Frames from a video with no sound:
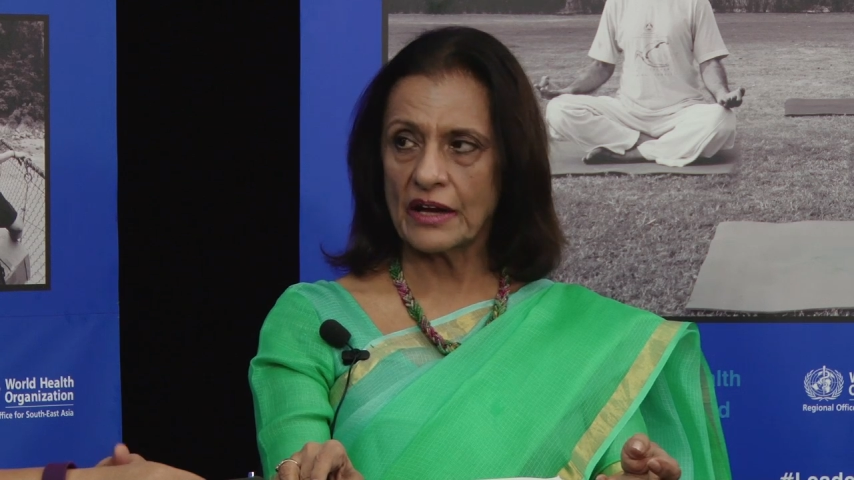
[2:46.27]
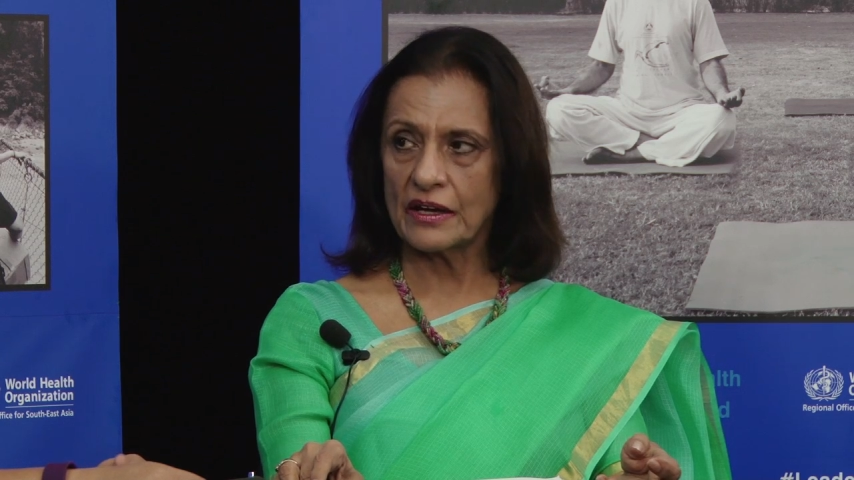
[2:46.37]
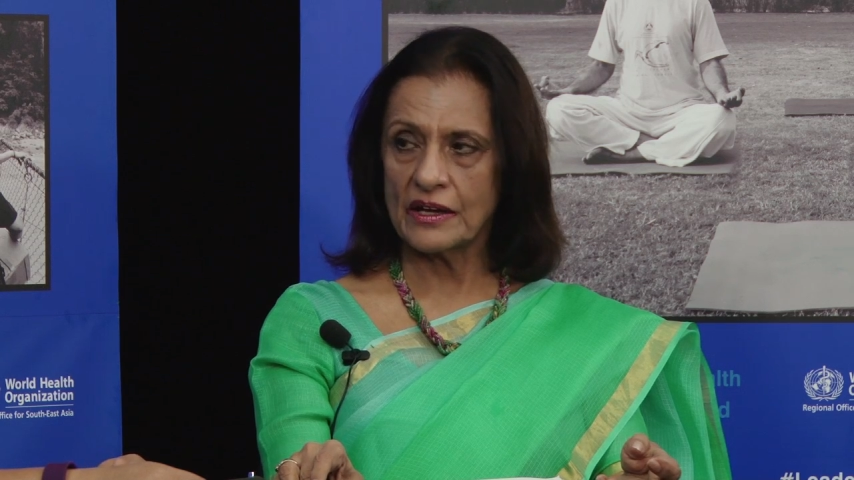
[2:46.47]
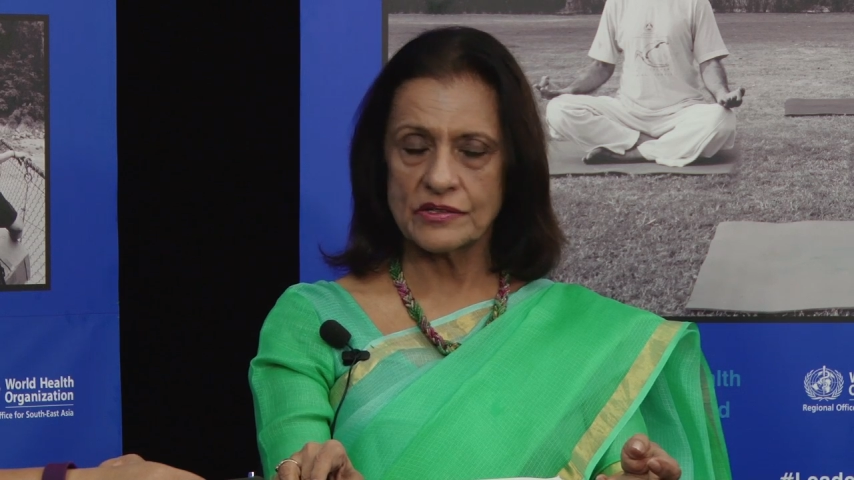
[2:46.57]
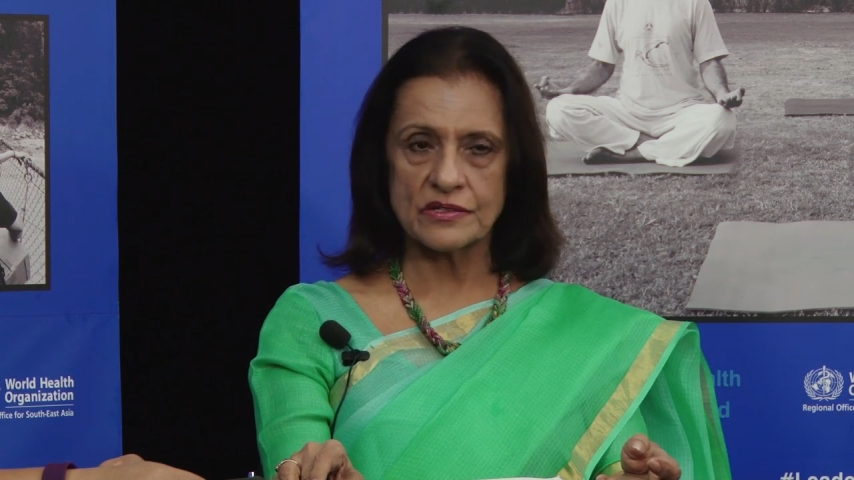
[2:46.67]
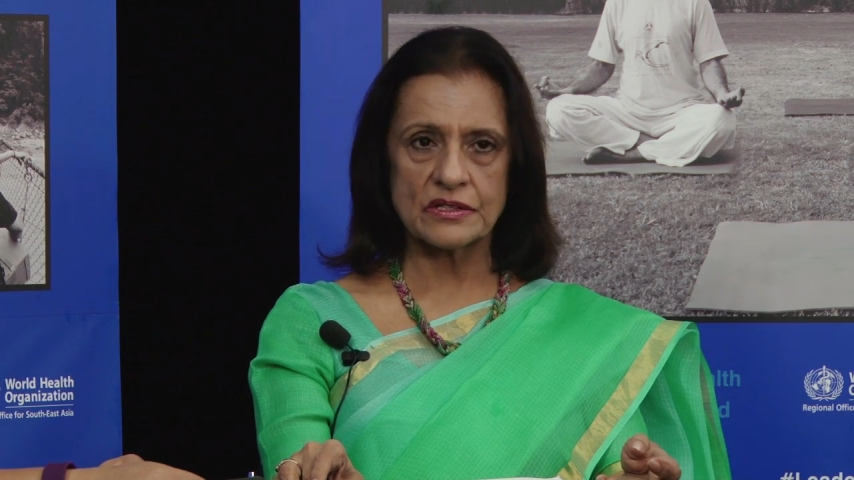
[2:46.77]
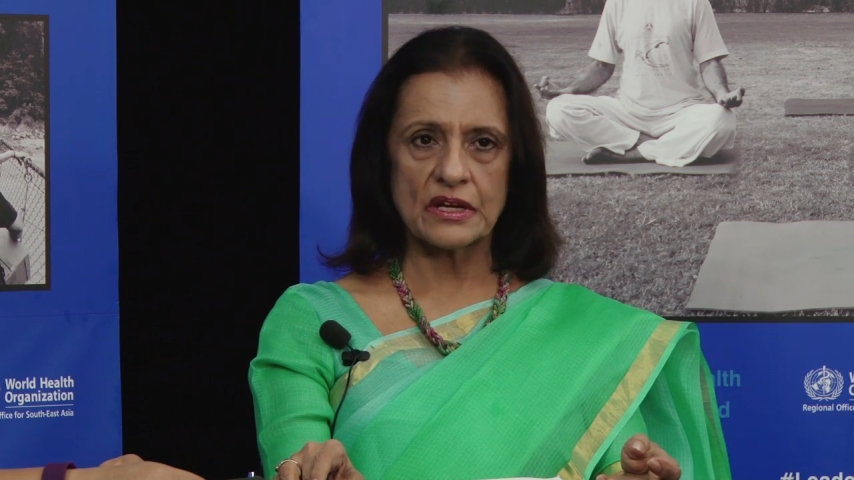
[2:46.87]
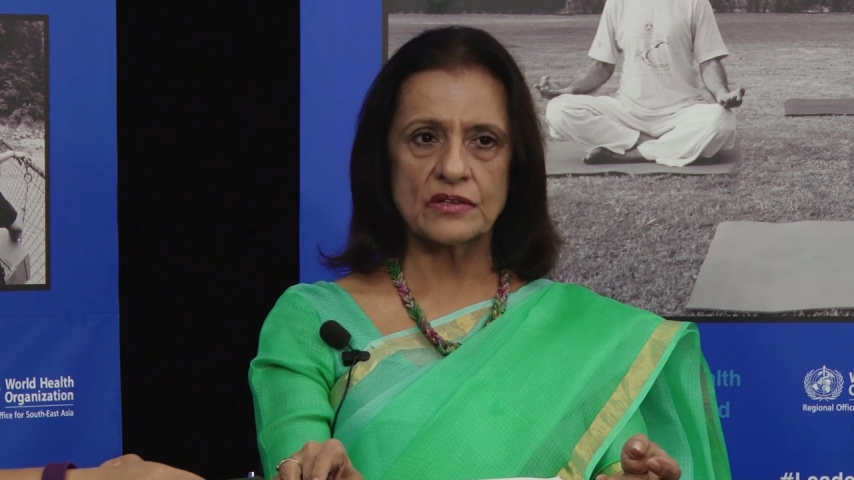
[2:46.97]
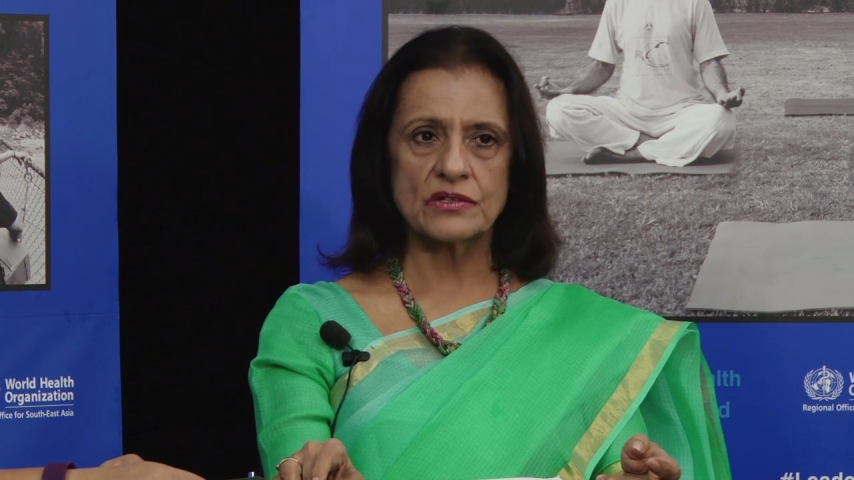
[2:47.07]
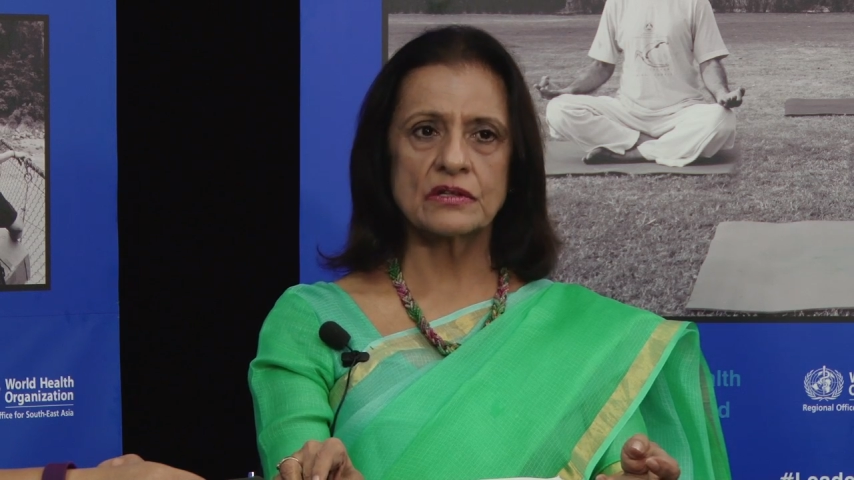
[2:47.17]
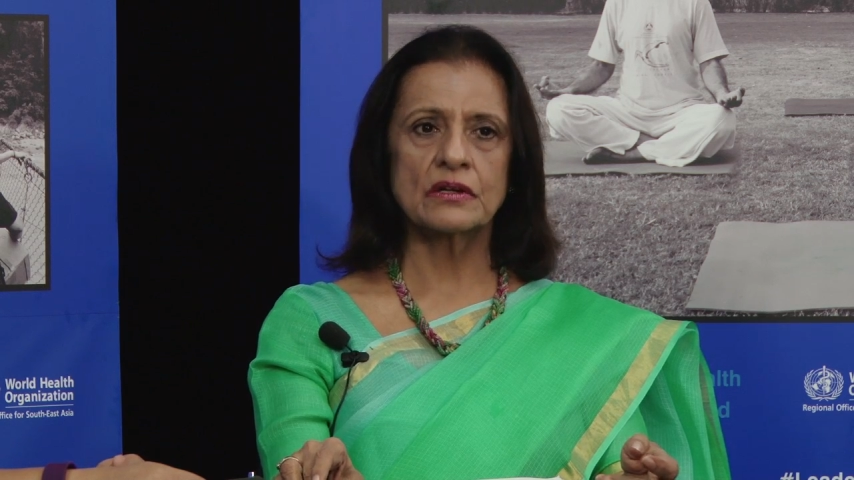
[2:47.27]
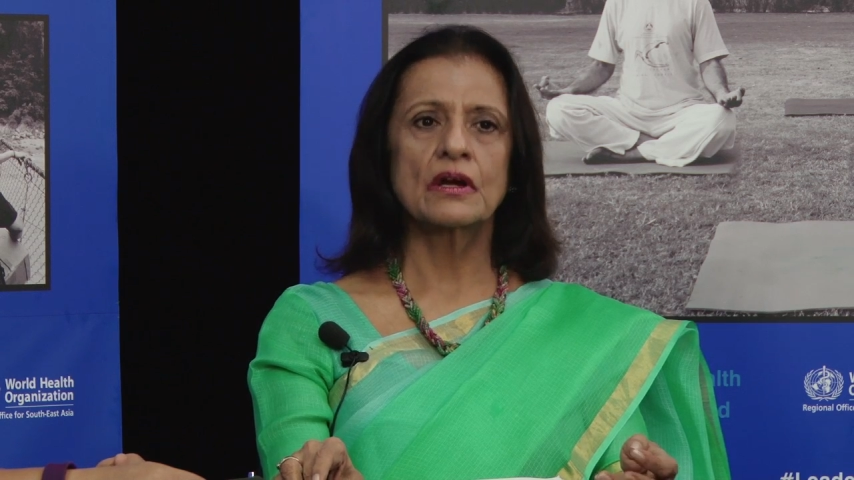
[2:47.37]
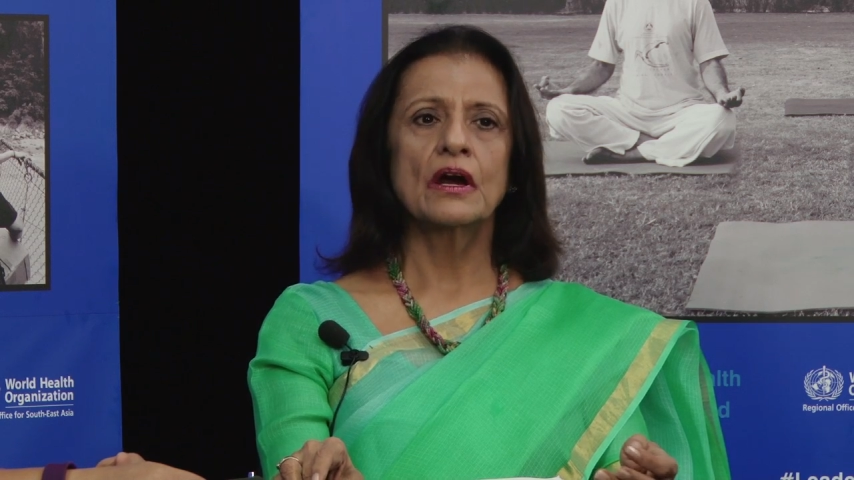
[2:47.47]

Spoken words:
that legislation.